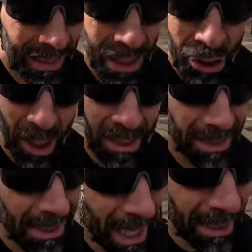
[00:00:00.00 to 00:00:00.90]
initial
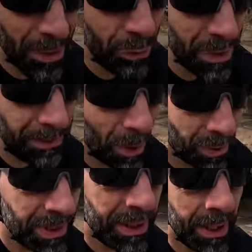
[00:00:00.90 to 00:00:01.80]
sluggish
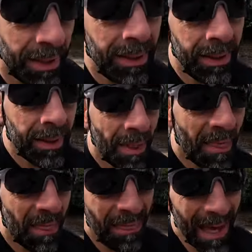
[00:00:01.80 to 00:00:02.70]
response,
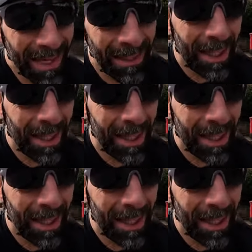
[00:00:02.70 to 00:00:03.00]
then